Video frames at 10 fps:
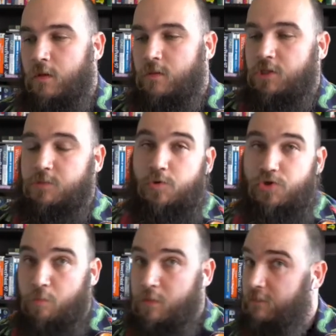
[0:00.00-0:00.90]
This will
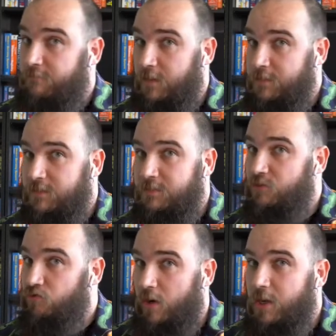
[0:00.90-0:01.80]
show me if the instance
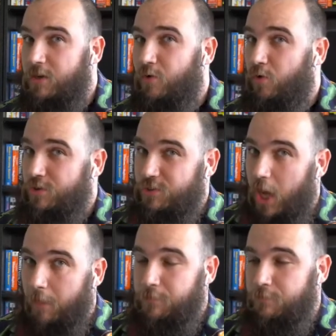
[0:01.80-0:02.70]
is running or
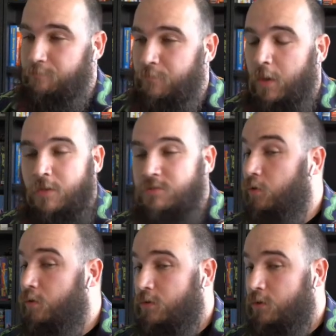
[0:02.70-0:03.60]
stopped.
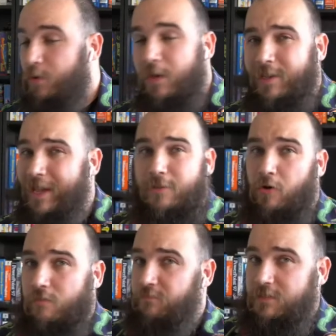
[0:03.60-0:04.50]
So you can get
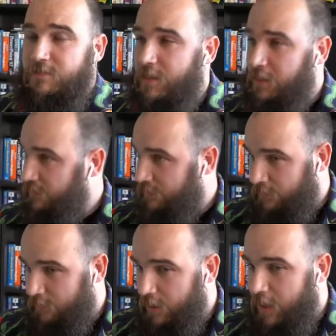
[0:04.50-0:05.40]
all of these things
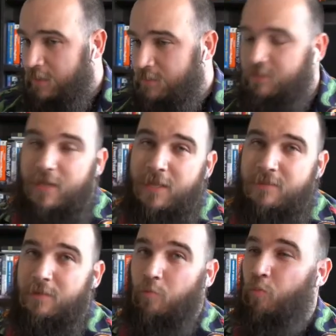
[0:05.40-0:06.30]
in
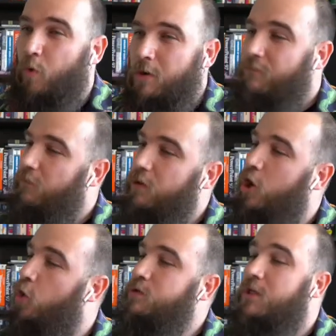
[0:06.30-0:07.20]
the wonderful
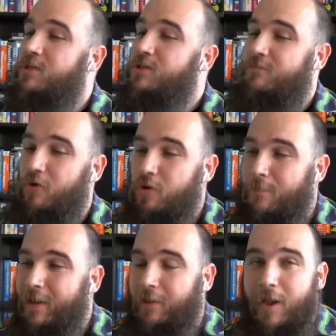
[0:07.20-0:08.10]
coziness of your
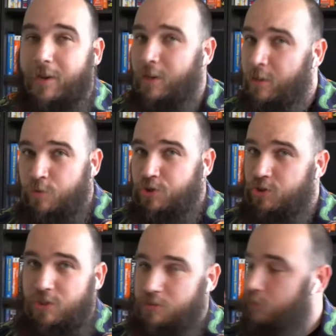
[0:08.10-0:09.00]
command line, which is
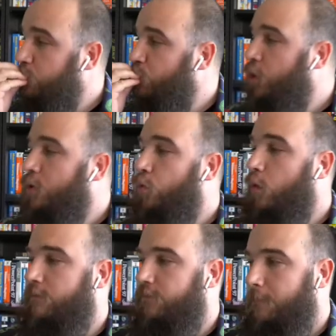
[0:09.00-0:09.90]
just
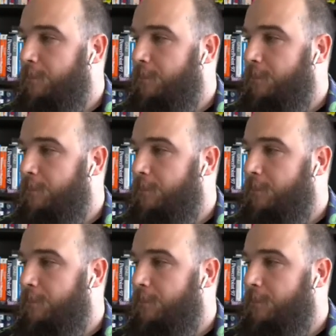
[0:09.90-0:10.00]
wonderful.